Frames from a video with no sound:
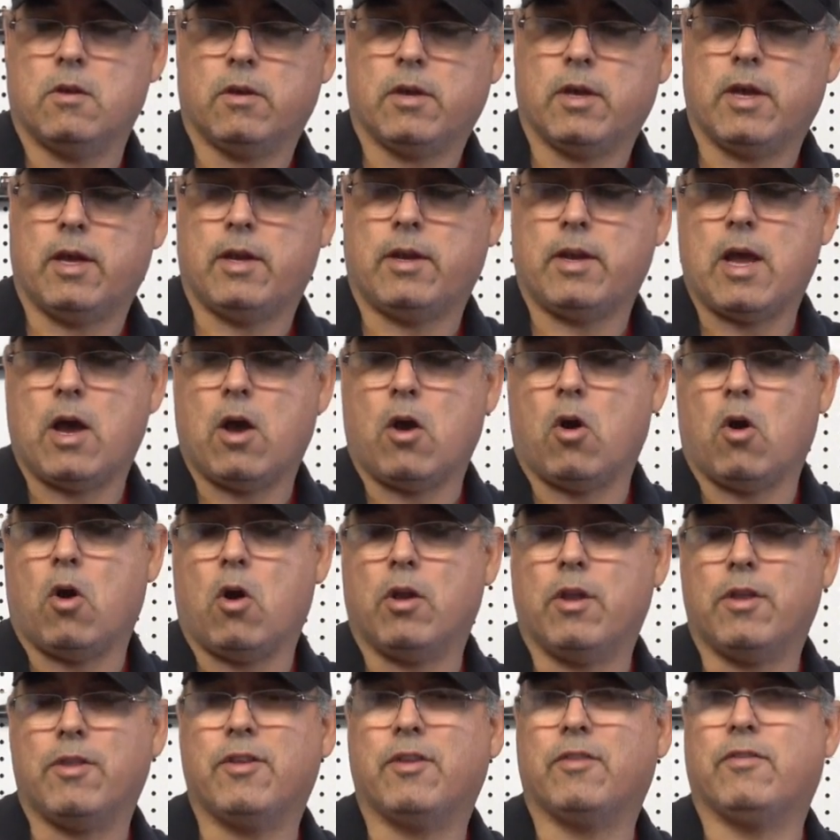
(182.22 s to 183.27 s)
Okay, now
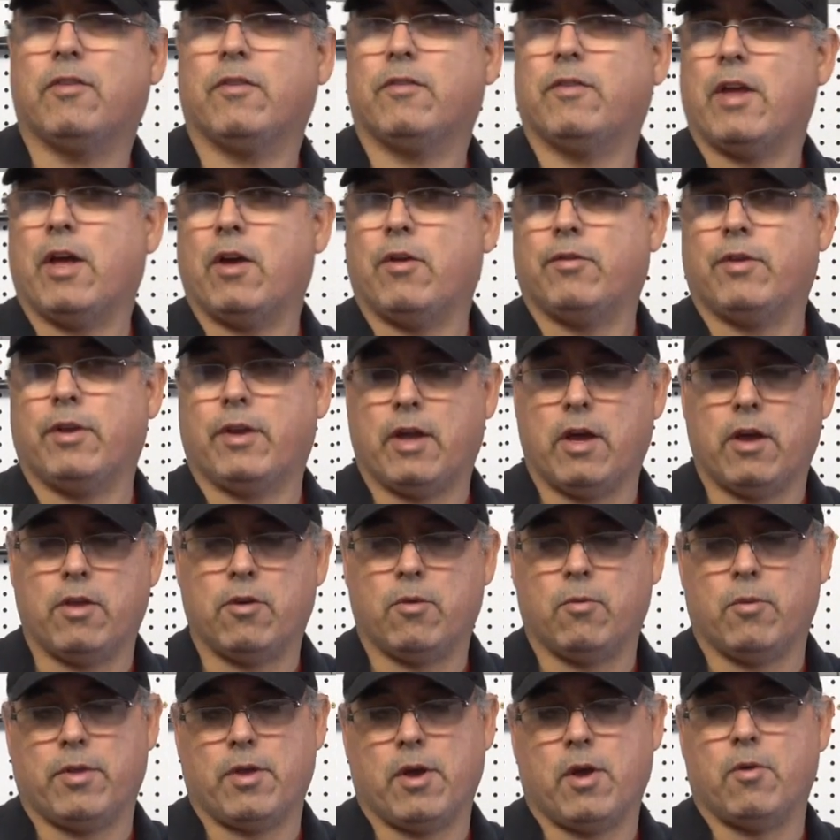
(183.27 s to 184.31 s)
all of this is held
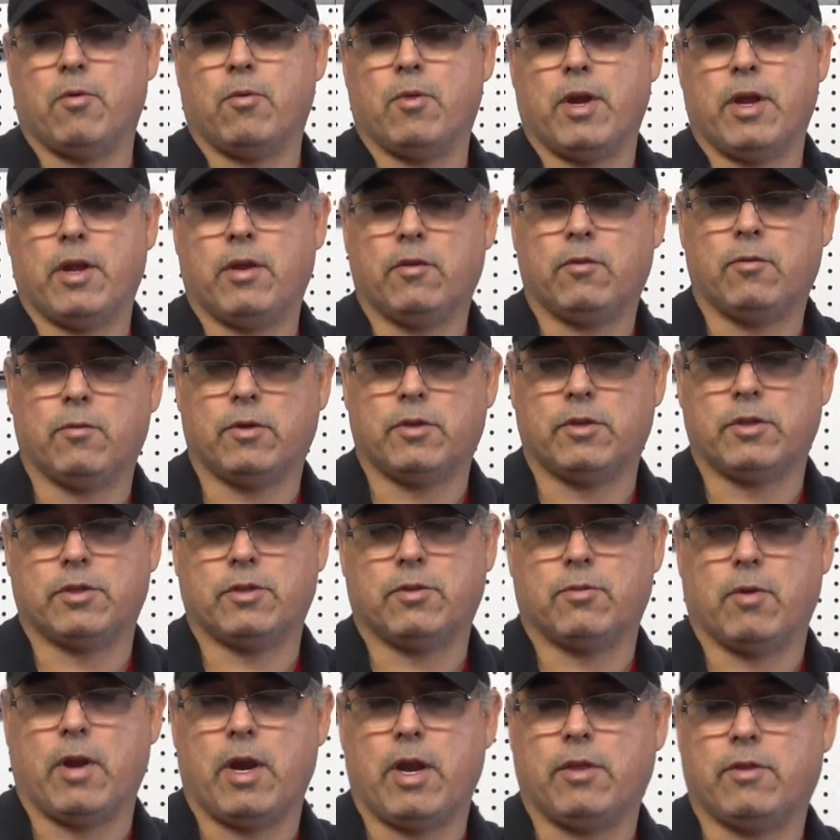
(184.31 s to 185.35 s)
together with O-rings, which is
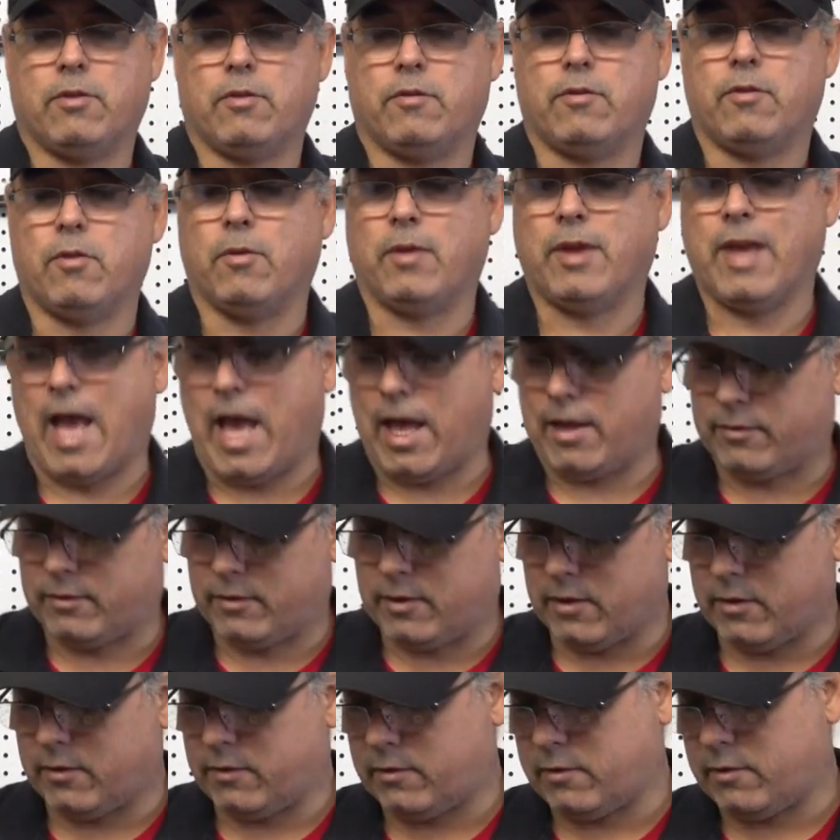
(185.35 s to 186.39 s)
great. There's no
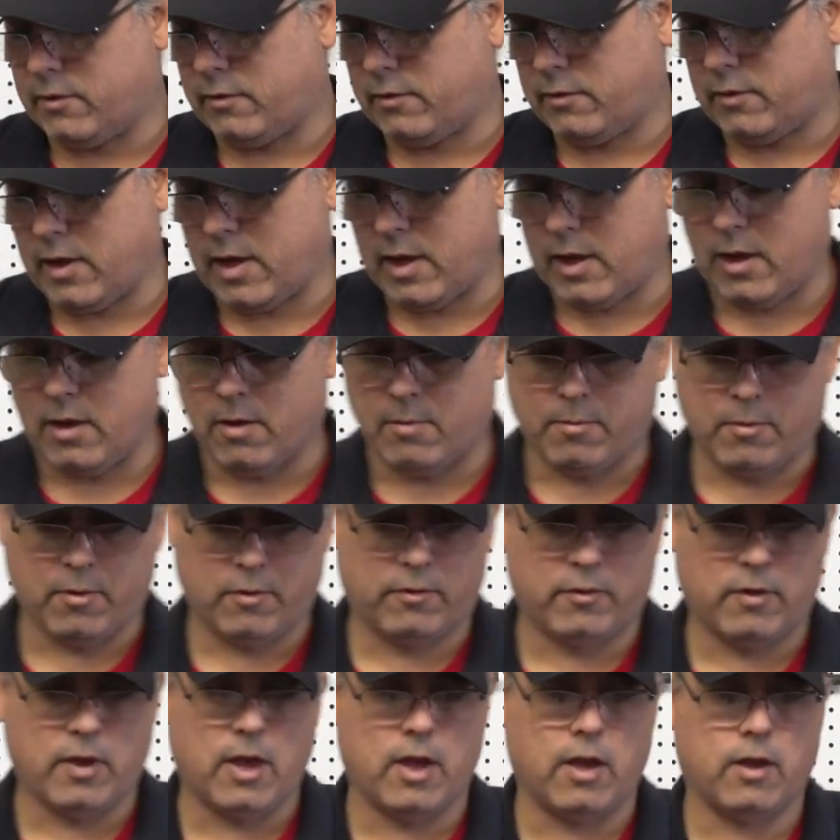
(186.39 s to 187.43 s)
gaskets to say per
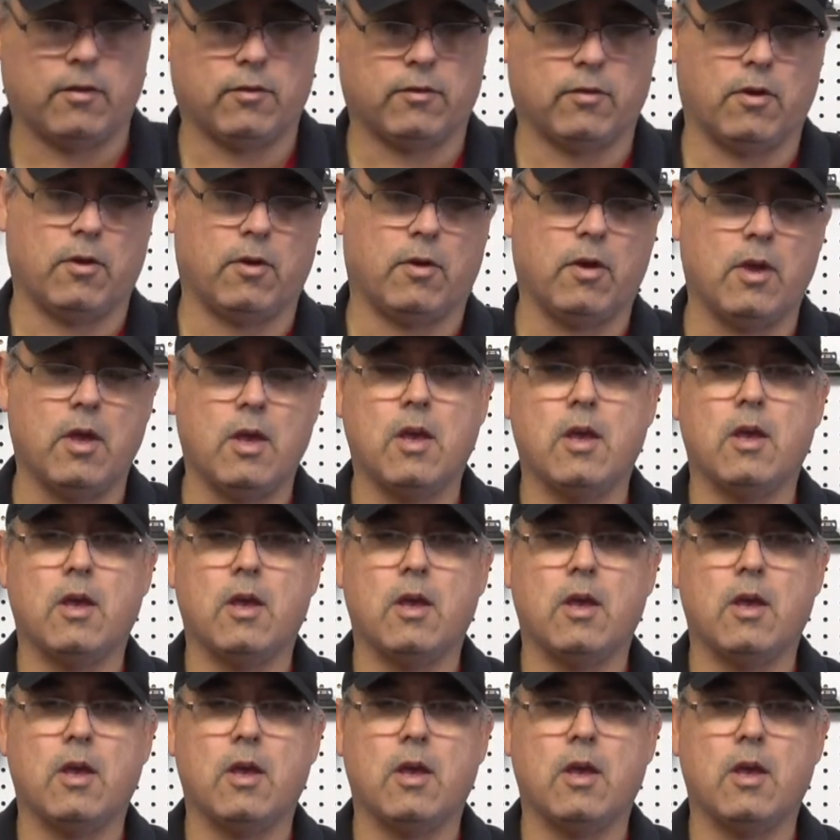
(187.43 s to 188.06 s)
se, so